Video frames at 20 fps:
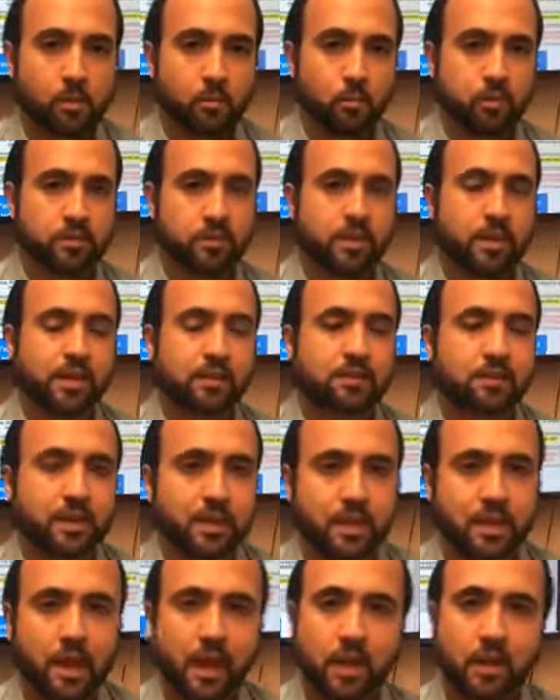with today's
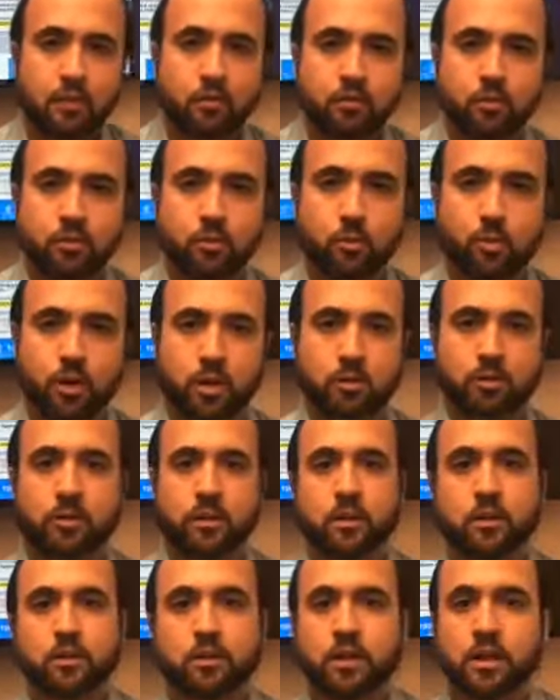day and age, with
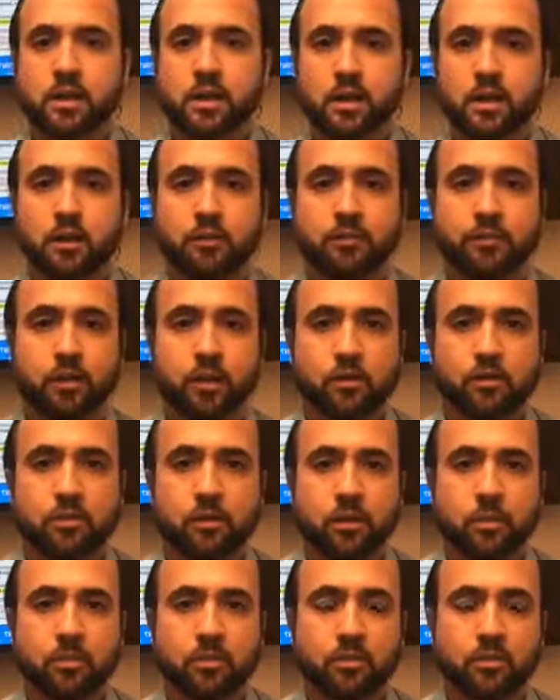the internet at our
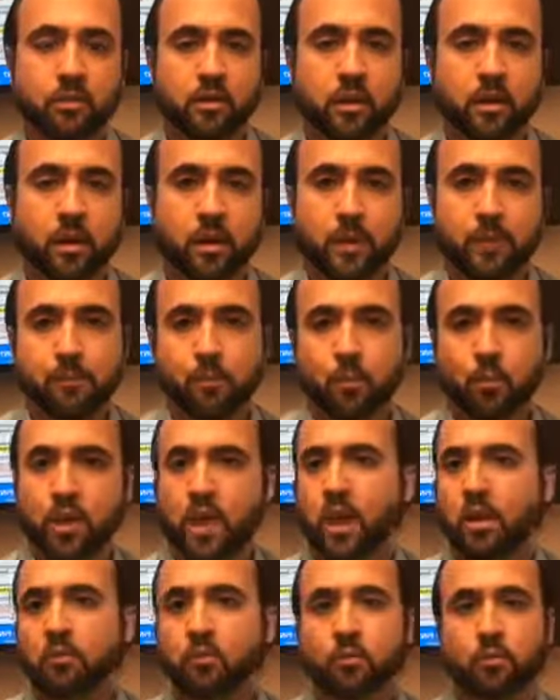fingertips, um, we
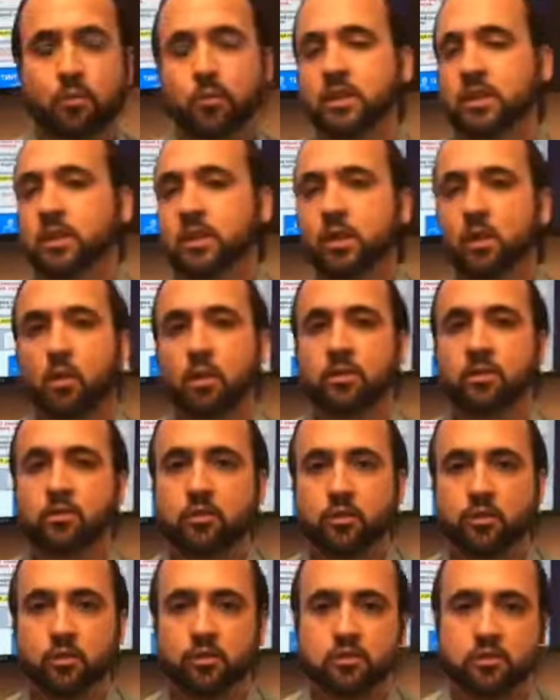have really no
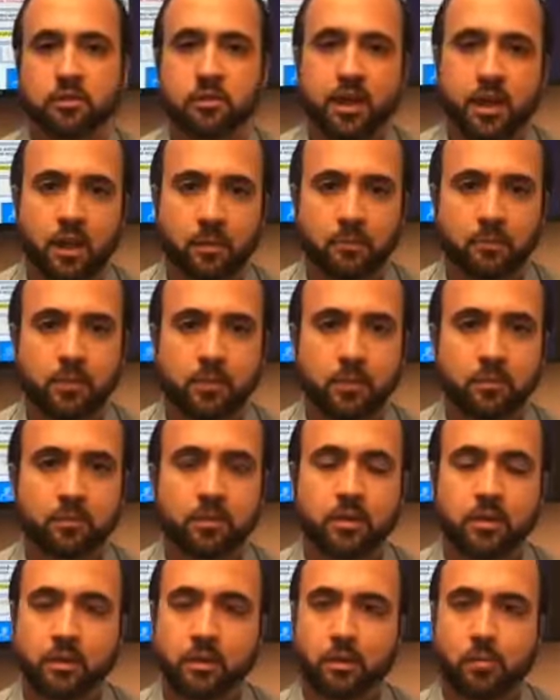excuse to not be
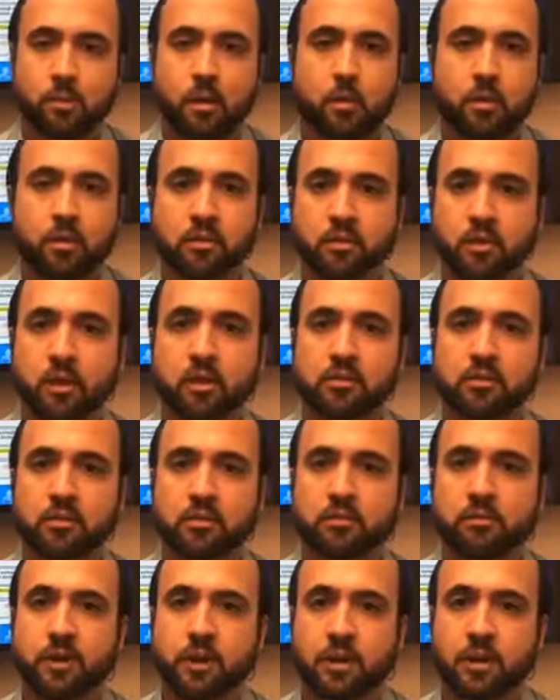appealing our property taxes
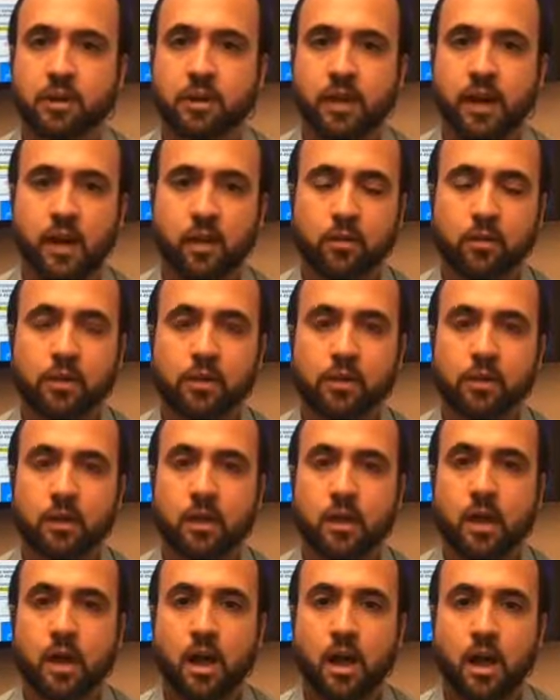and finding the county
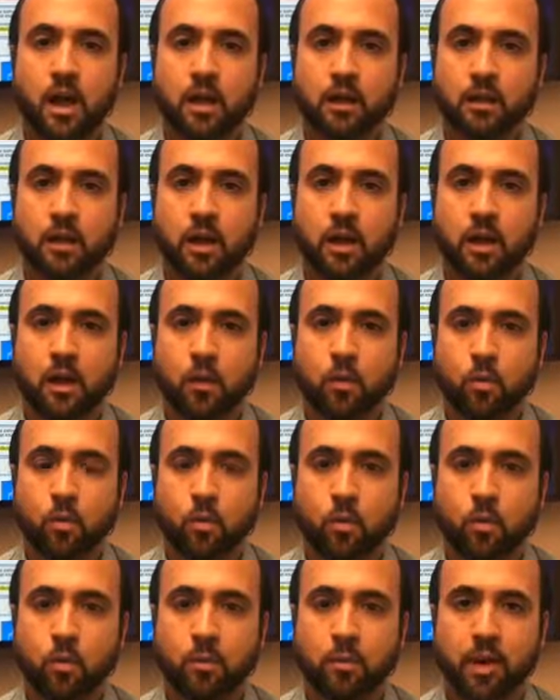on uh,
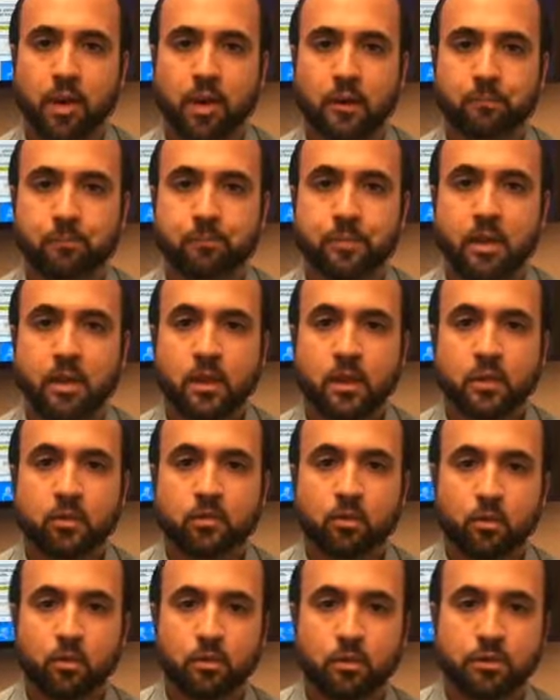what we're paying.
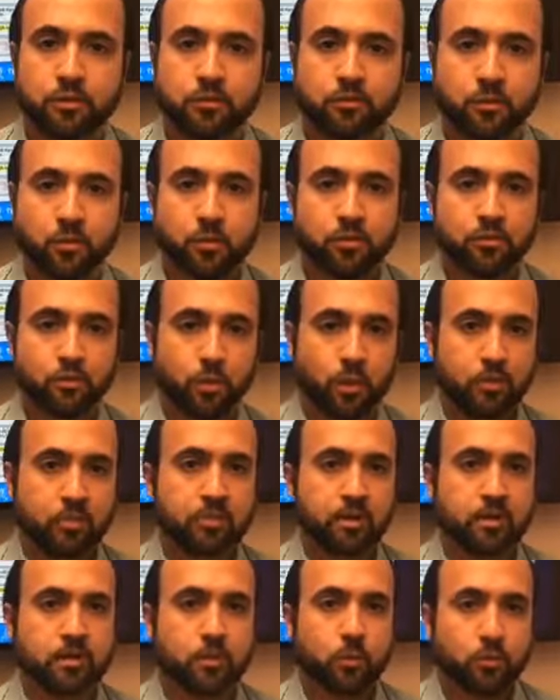So, the first
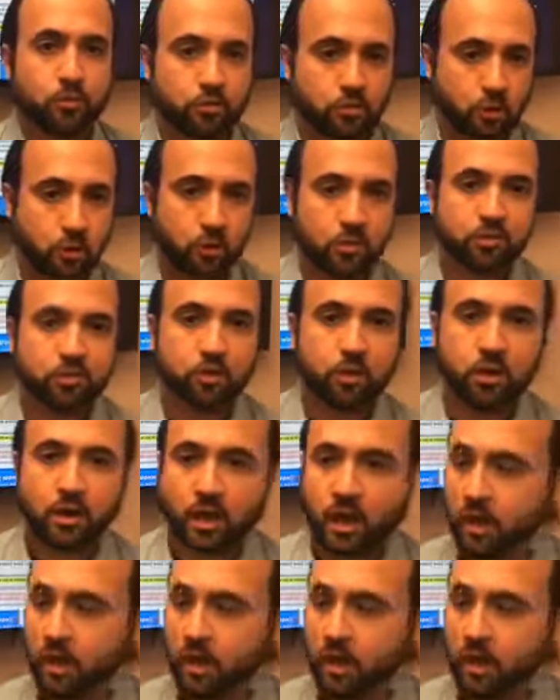website that we should always start